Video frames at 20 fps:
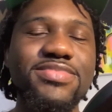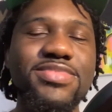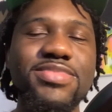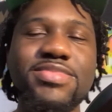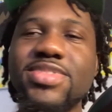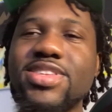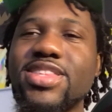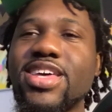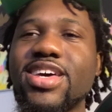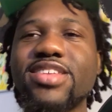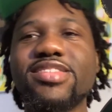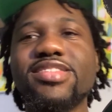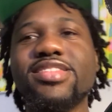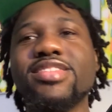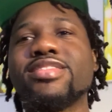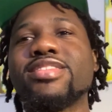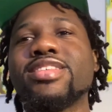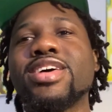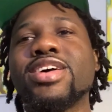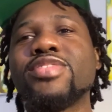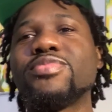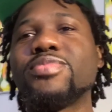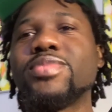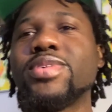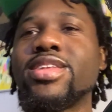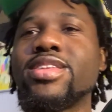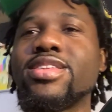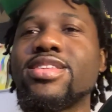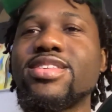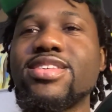But that's just life,
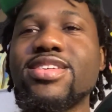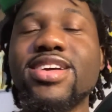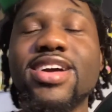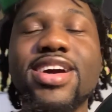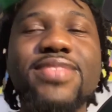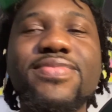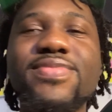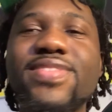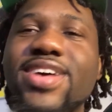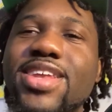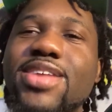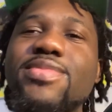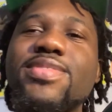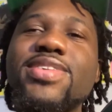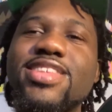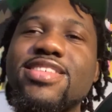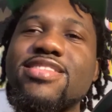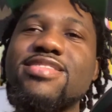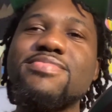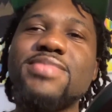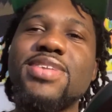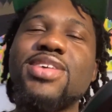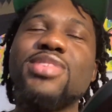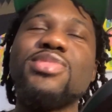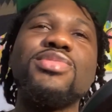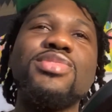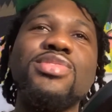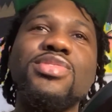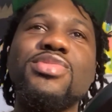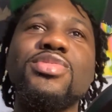man. You gotta find a way to smile
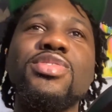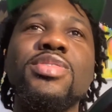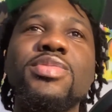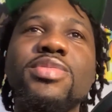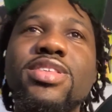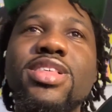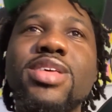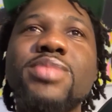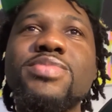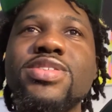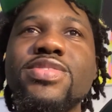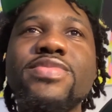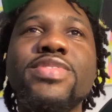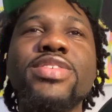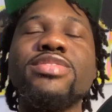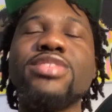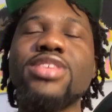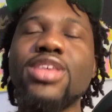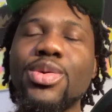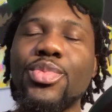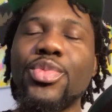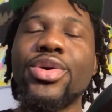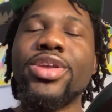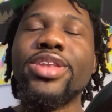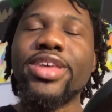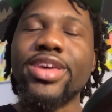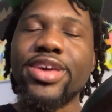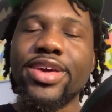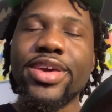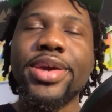through the storm, because I believe I'll see him one
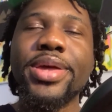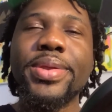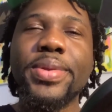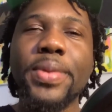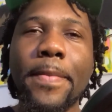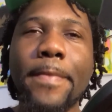day again.